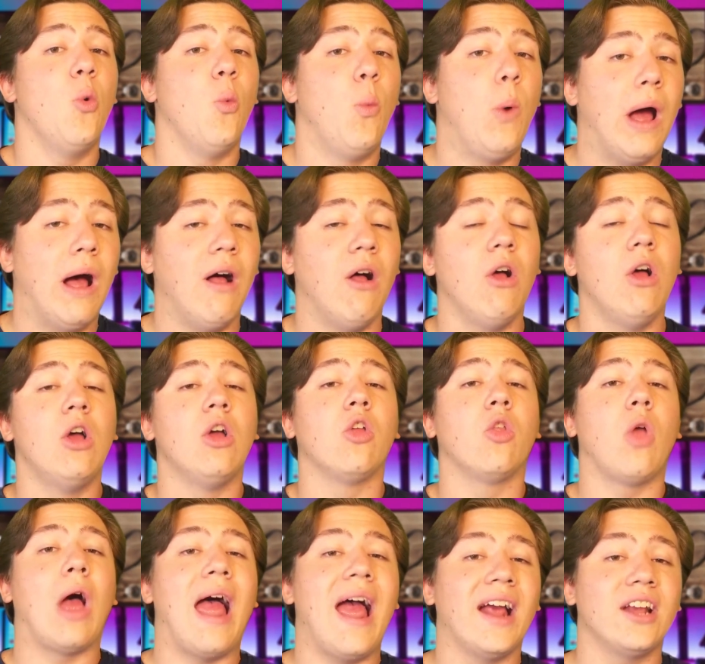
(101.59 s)
Well,
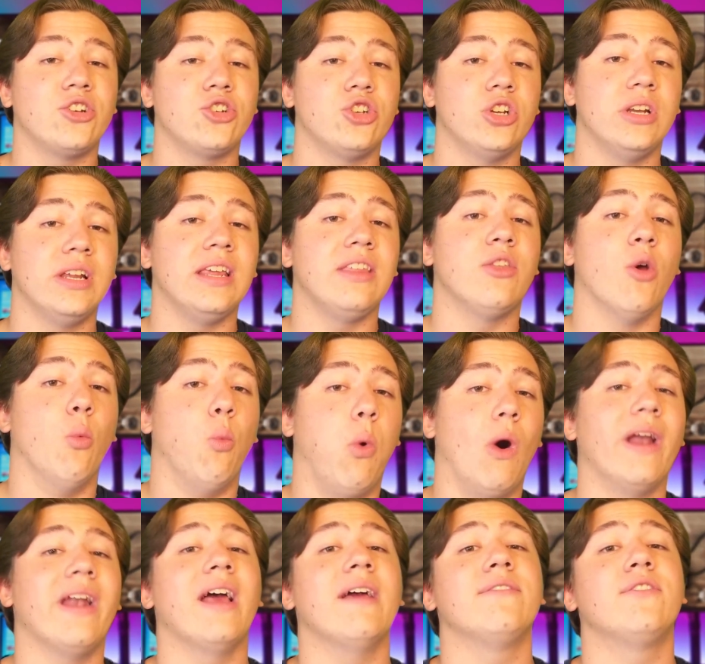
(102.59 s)
Actually, the
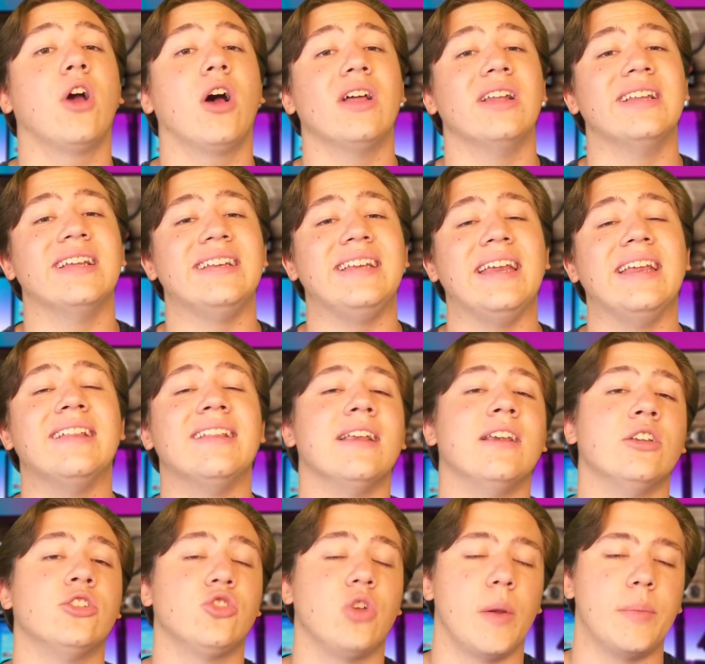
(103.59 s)
one I've got linked in the
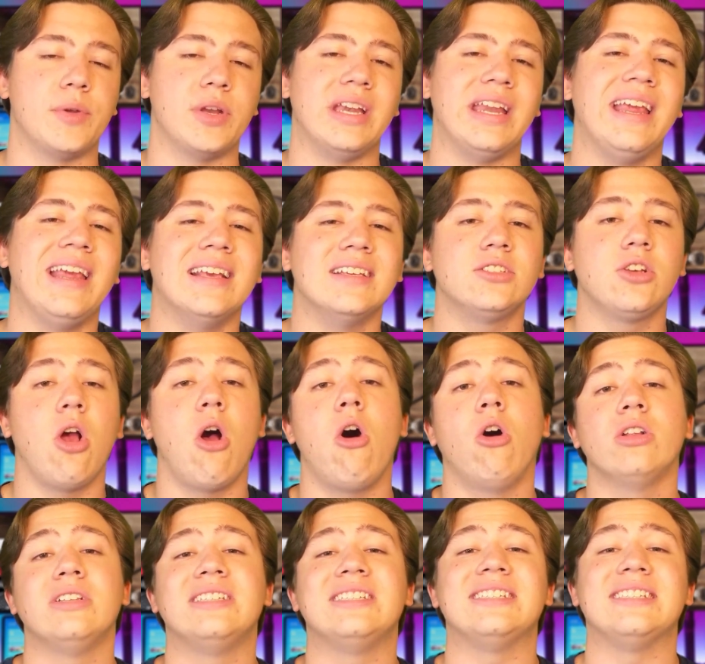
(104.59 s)
description is
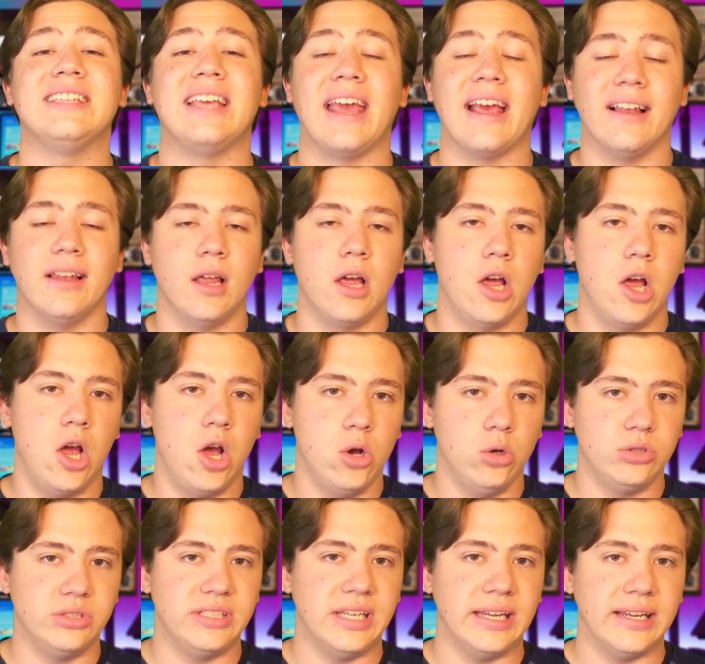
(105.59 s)
called Scala
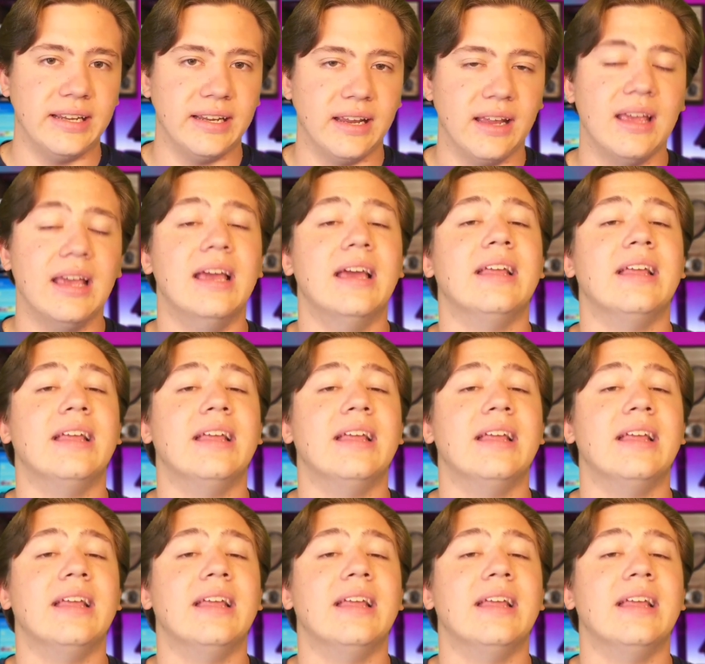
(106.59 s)
Hosting.